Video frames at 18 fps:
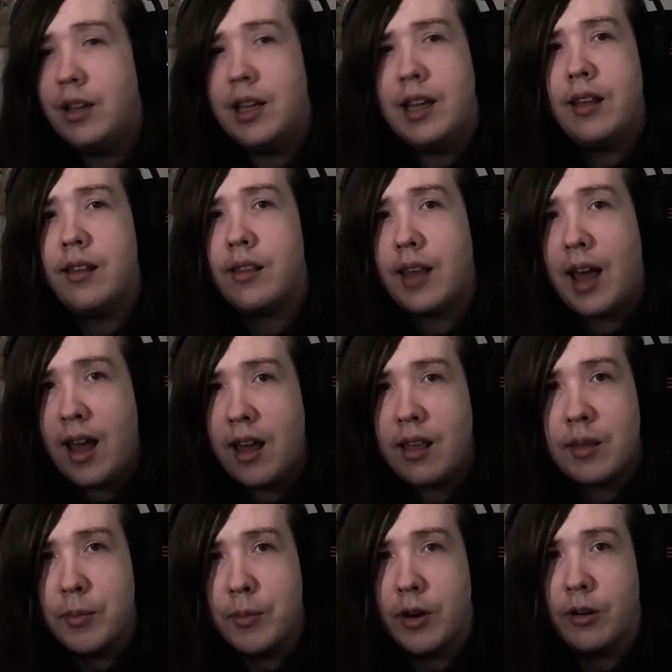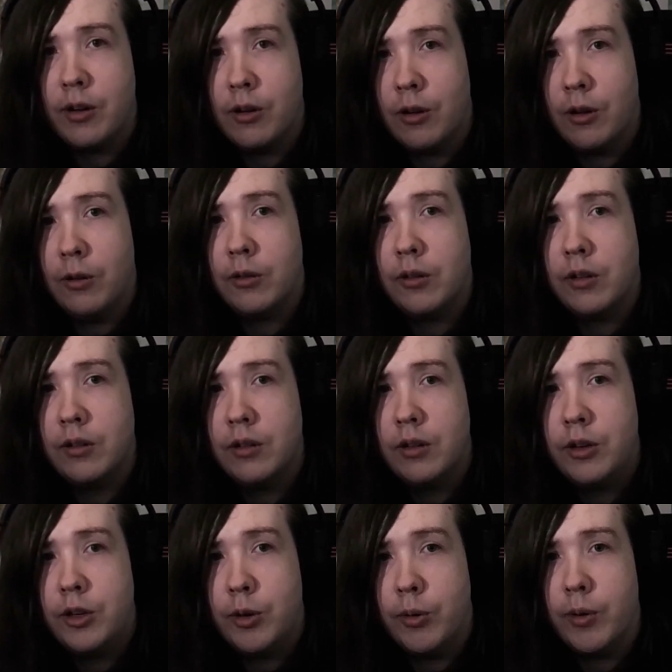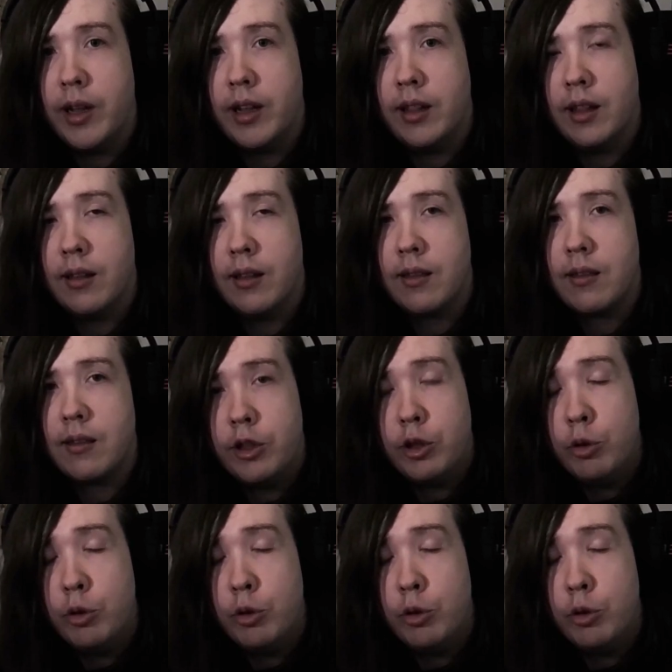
is Asmongold doing this.